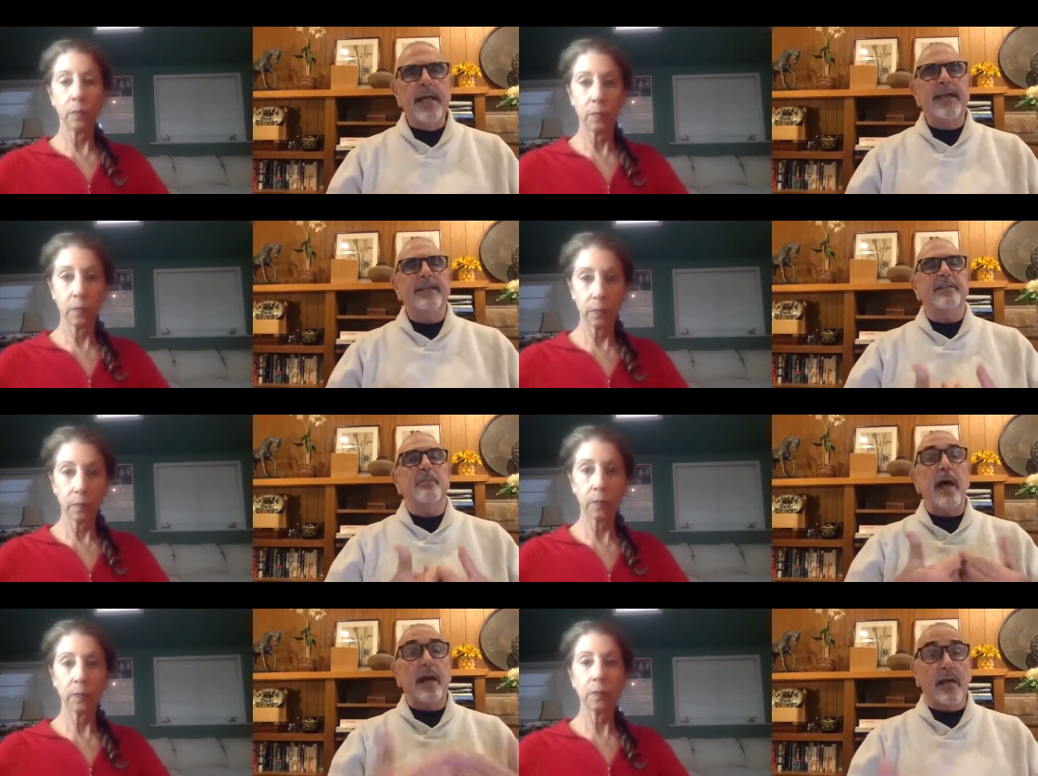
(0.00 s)
Speaker 1: and it's
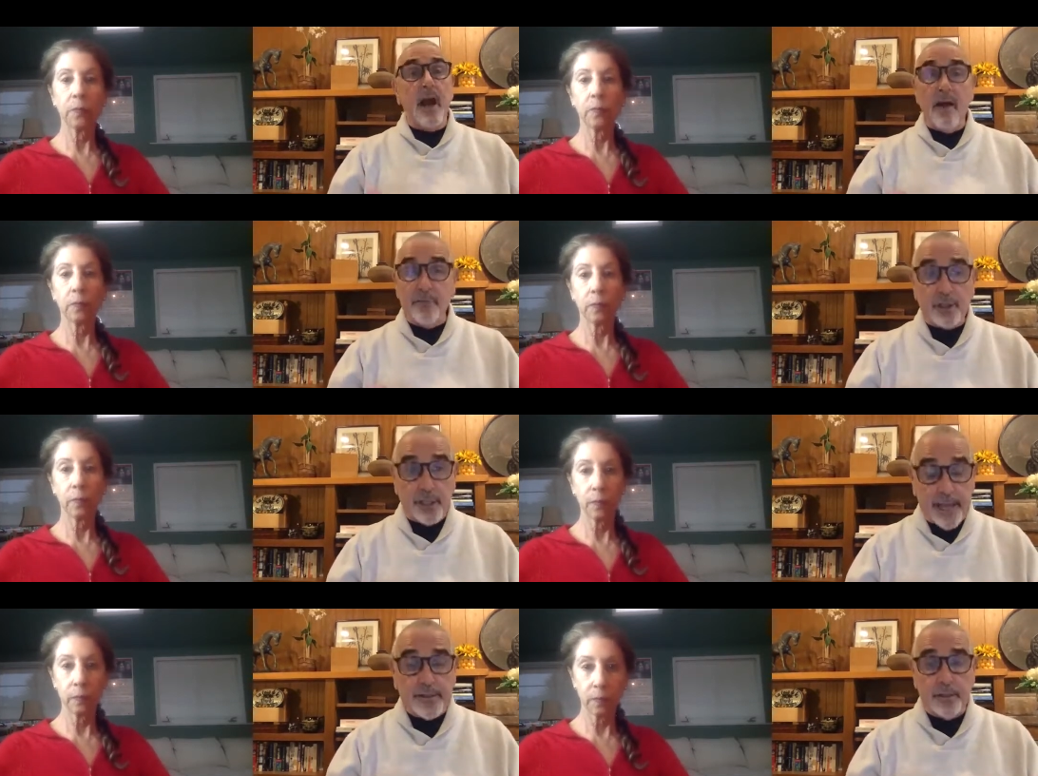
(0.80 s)
about a
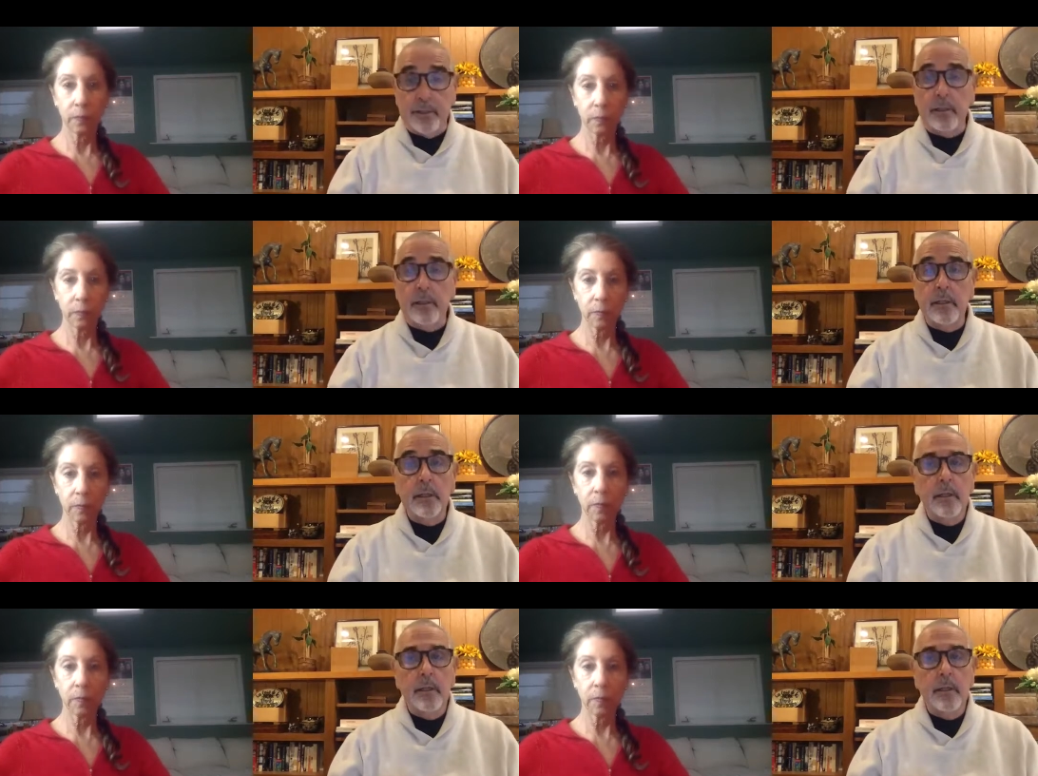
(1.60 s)
conversation